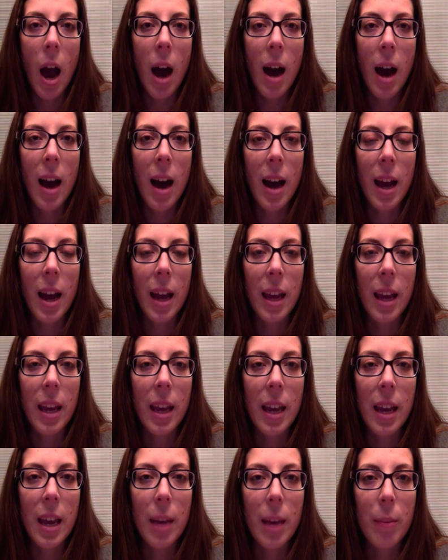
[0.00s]

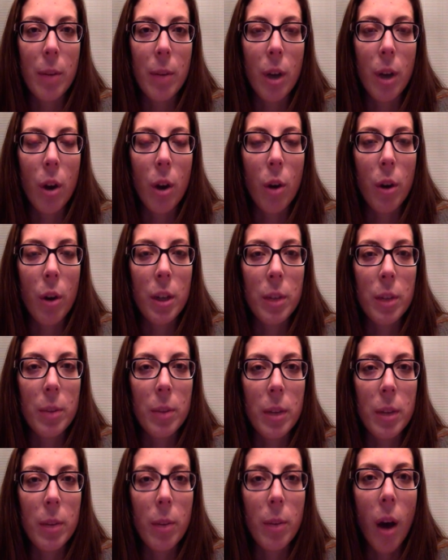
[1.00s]
I am not going to
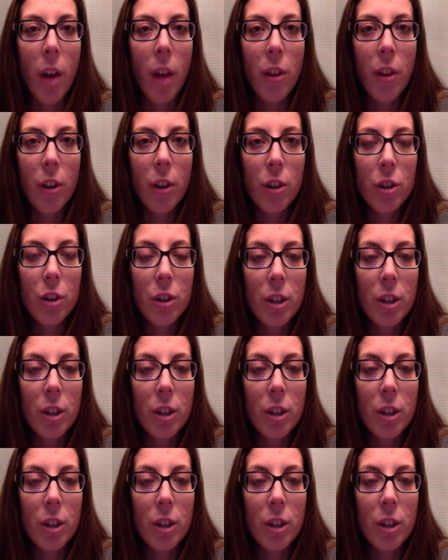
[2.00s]
be bothered